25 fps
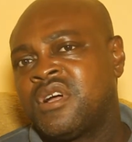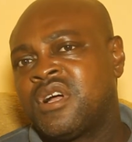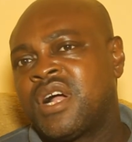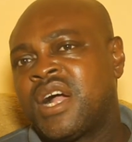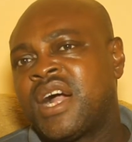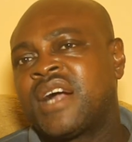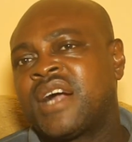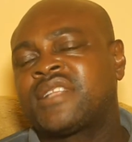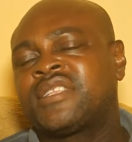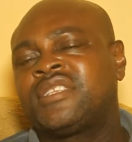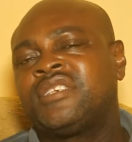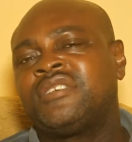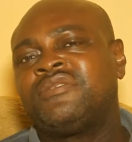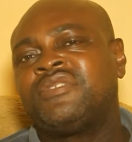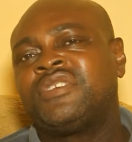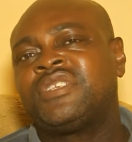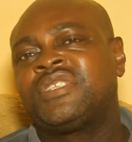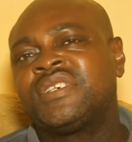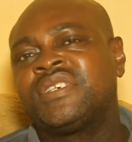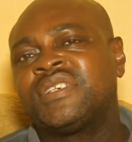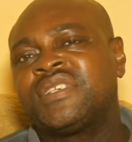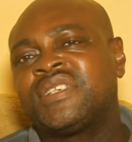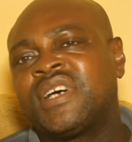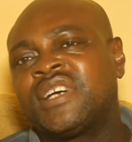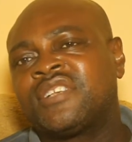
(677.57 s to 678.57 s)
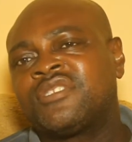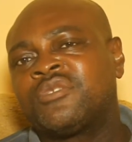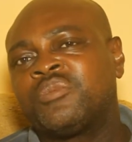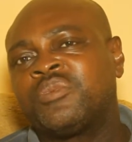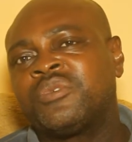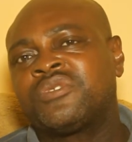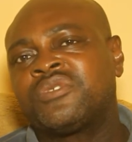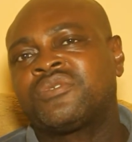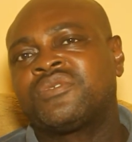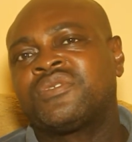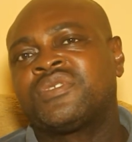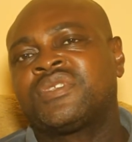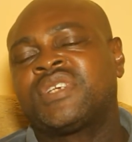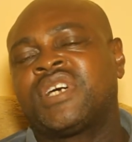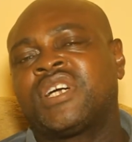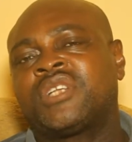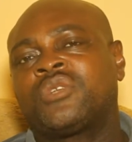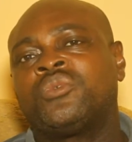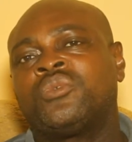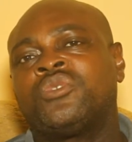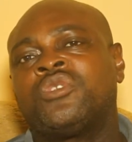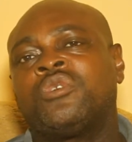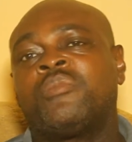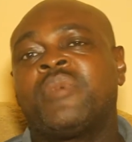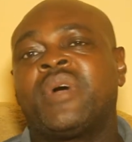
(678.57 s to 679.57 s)
Activities are supposed to start.
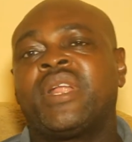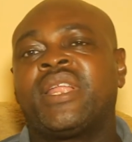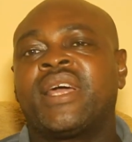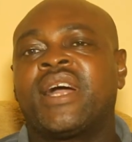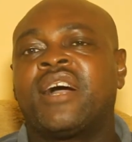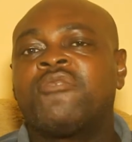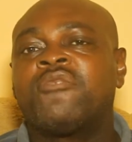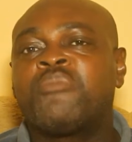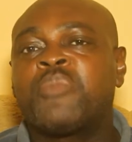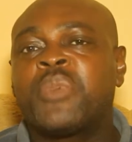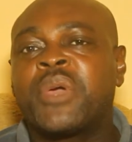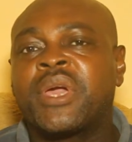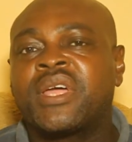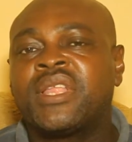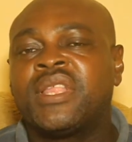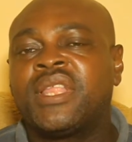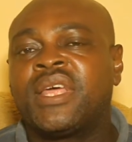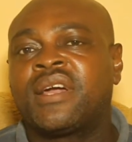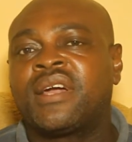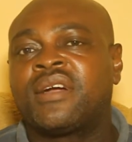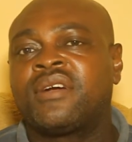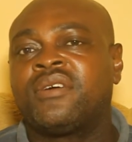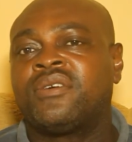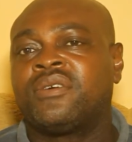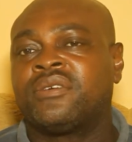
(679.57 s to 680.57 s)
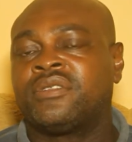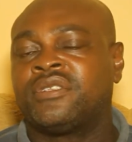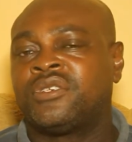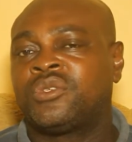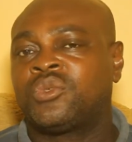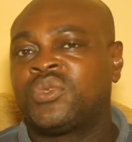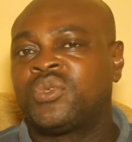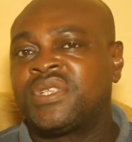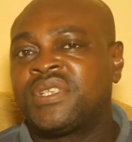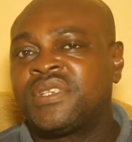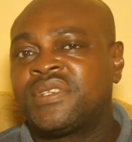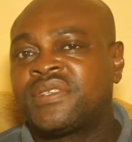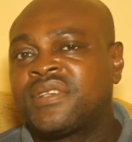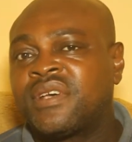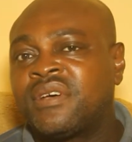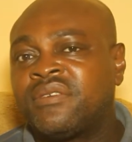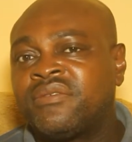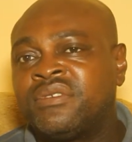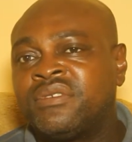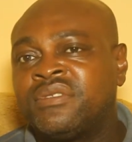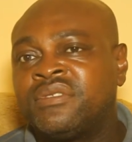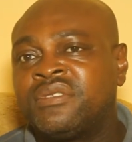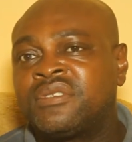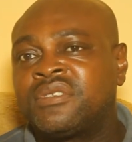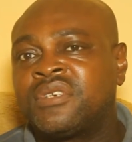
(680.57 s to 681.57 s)
We normally have picnic on the
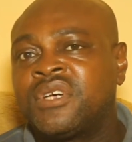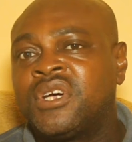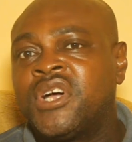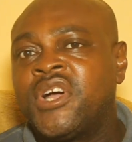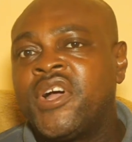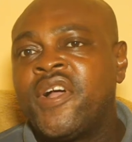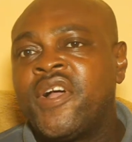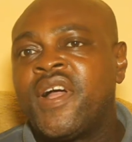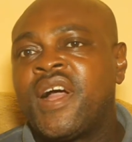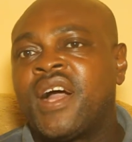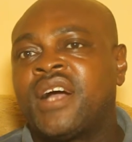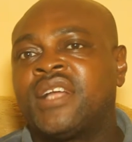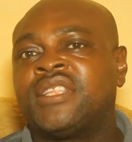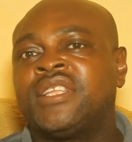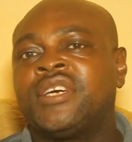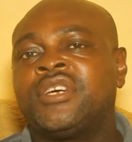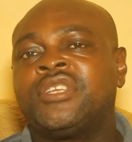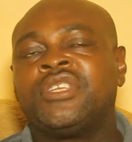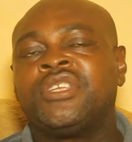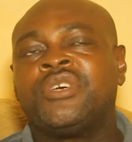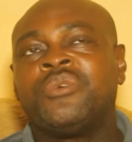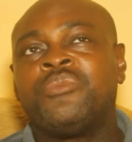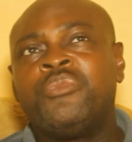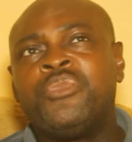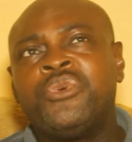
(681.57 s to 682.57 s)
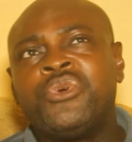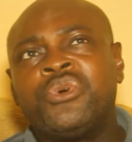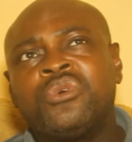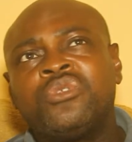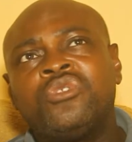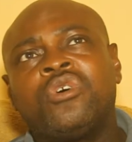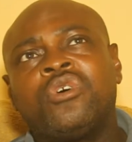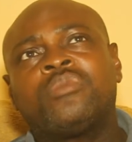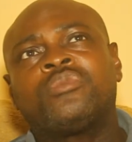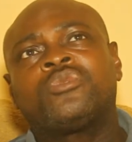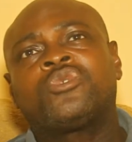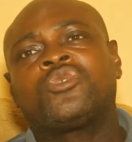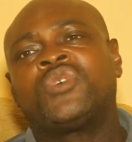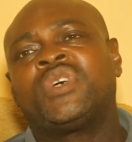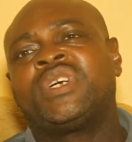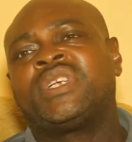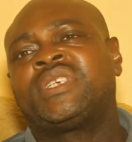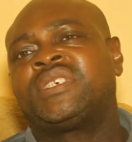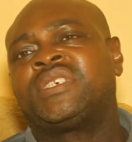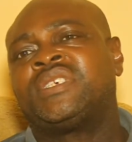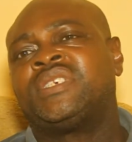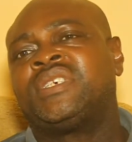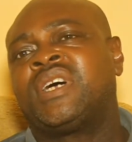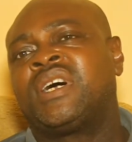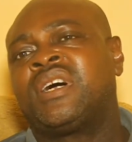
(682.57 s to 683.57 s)
27th, and then they build up to
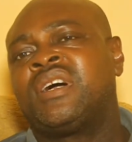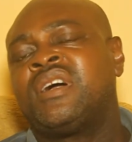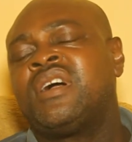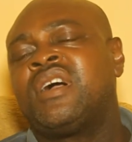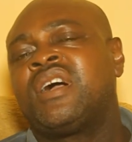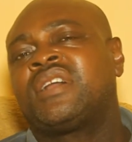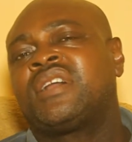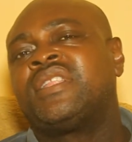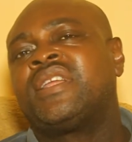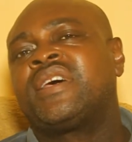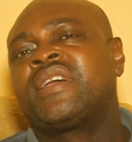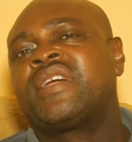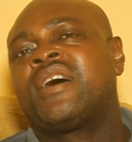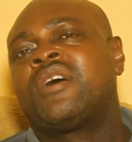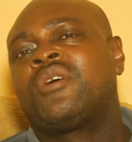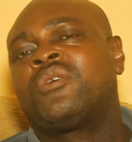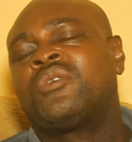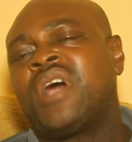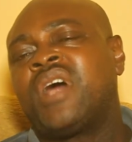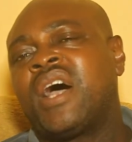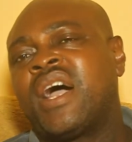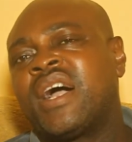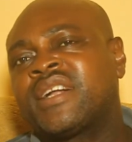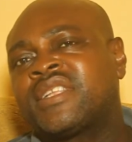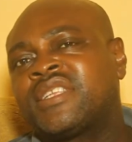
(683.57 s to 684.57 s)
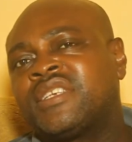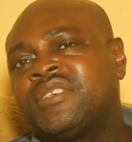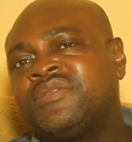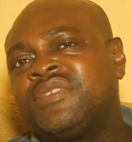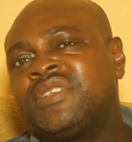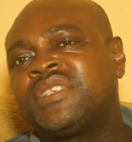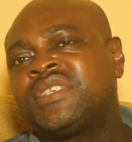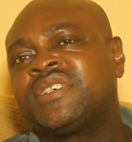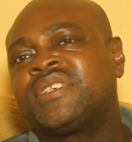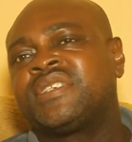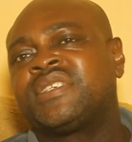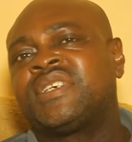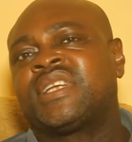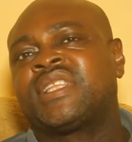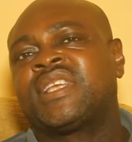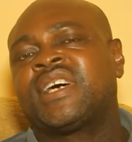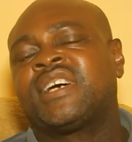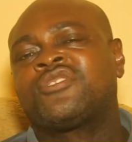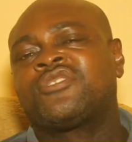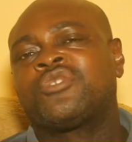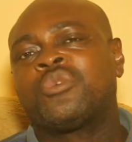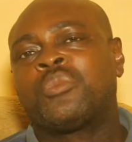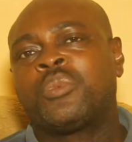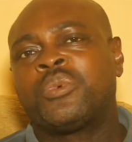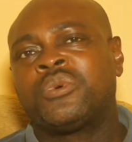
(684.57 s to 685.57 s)
Echija. There are other activities that are
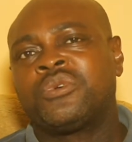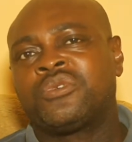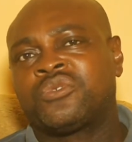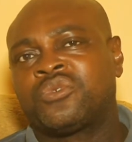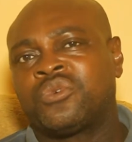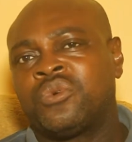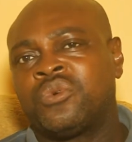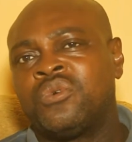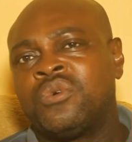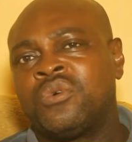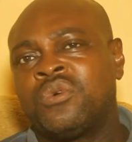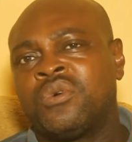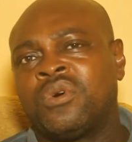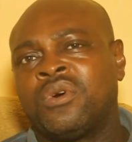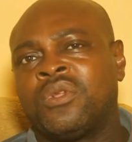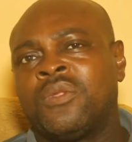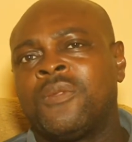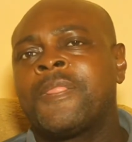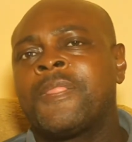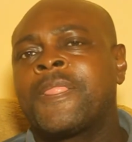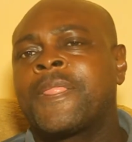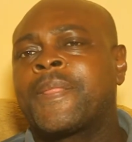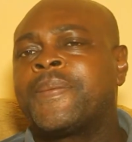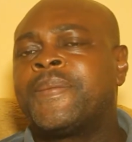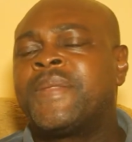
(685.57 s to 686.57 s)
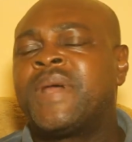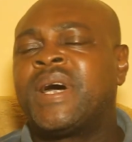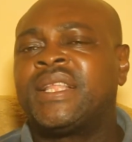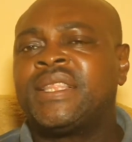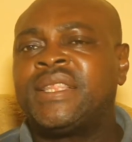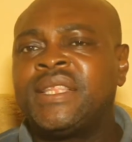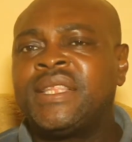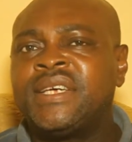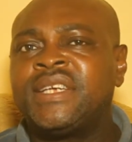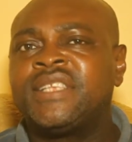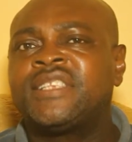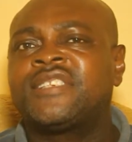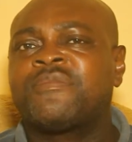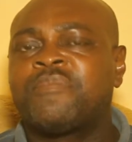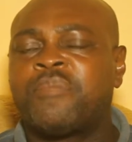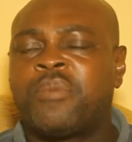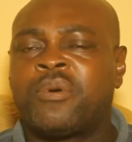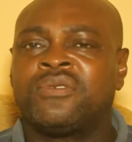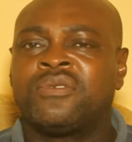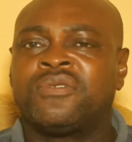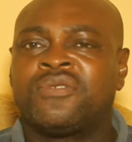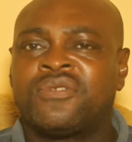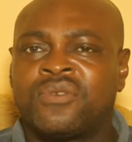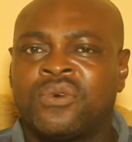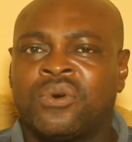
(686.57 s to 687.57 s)
supposed to go on that need
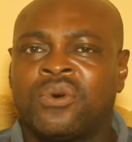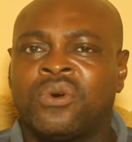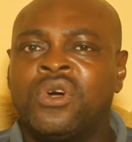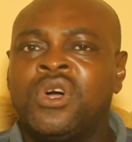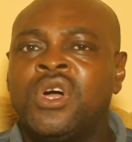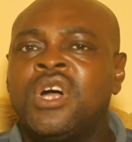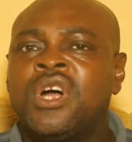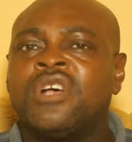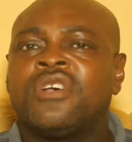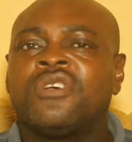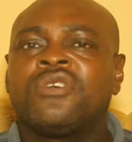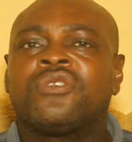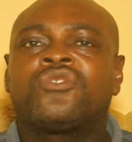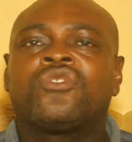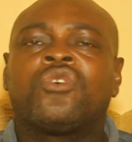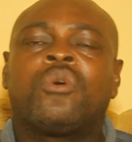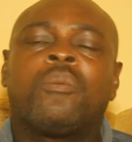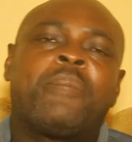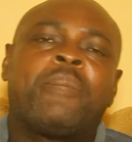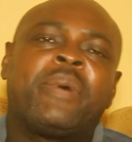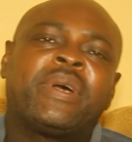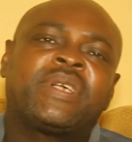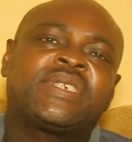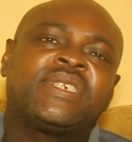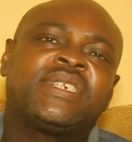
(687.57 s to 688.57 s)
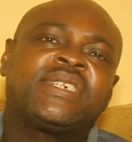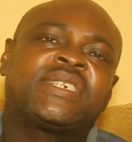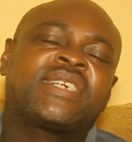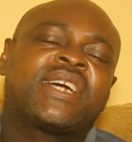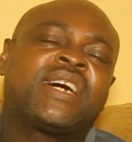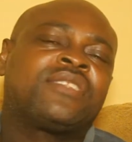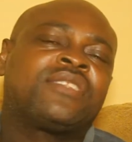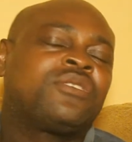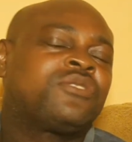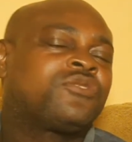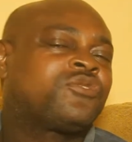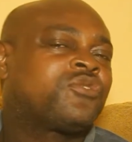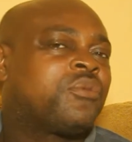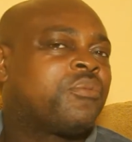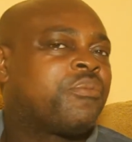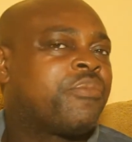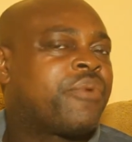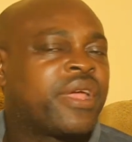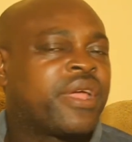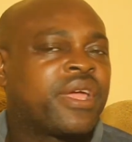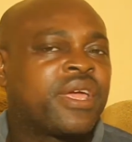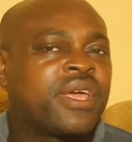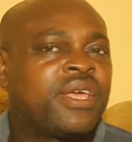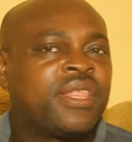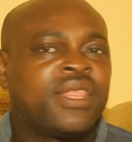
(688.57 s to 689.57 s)
sponsor. Some persons can also
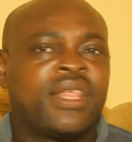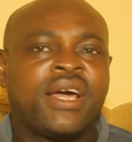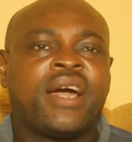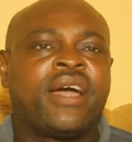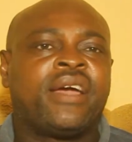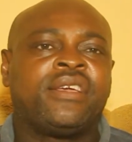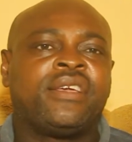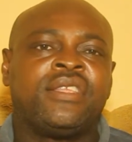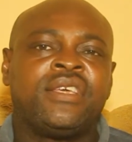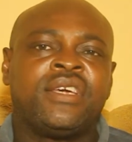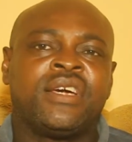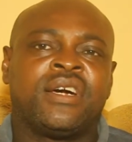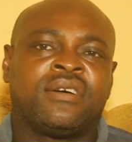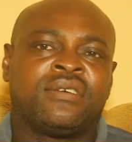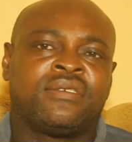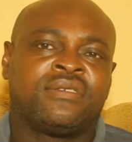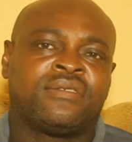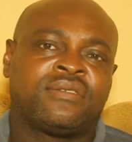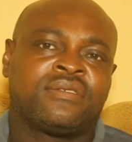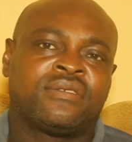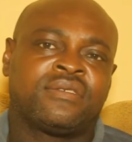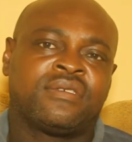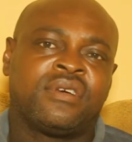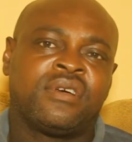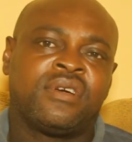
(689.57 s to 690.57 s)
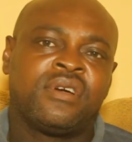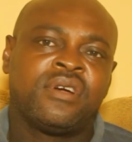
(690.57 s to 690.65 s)
bring in ideas.